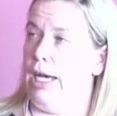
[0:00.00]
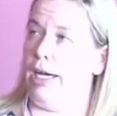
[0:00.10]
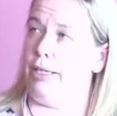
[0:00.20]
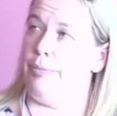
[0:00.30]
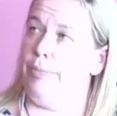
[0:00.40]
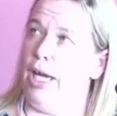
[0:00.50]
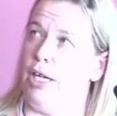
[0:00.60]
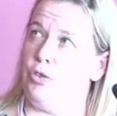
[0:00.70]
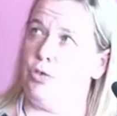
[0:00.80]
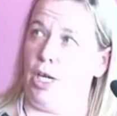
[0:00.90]

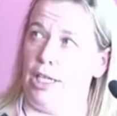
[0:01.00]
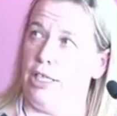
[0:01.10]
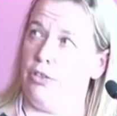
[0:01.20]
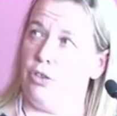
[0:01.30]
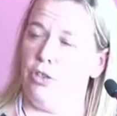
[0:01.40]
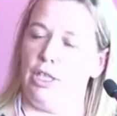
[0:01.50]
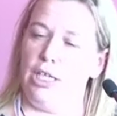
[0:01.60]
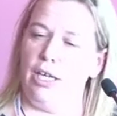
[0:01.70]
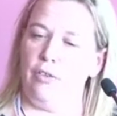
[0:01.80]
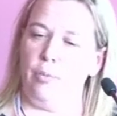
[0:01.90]
Our training journey
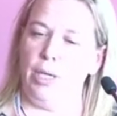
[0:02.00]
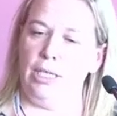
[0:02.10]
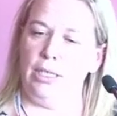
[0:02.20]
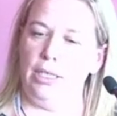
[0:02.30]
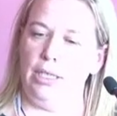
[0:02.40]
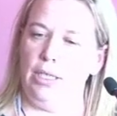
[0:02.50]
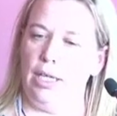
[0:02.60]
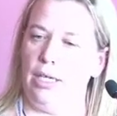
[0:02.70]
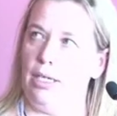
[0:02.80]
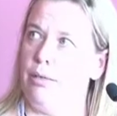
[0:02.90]
has been,
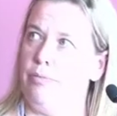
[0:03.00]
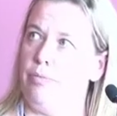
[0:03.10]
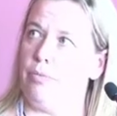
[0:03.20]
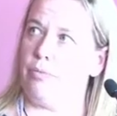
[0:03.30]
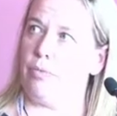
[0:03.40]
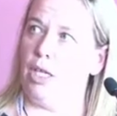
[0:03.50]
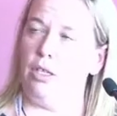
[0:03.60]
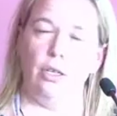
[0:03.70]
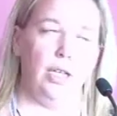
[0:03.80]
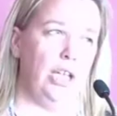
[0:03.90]

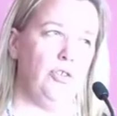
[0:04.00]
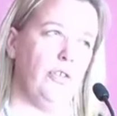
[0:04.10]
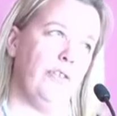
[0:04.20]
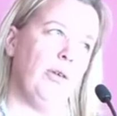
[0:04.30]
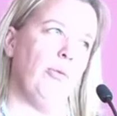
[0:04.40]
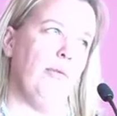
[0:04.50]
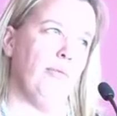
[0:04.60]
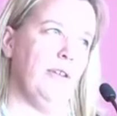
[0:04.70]
you know, an interesting one.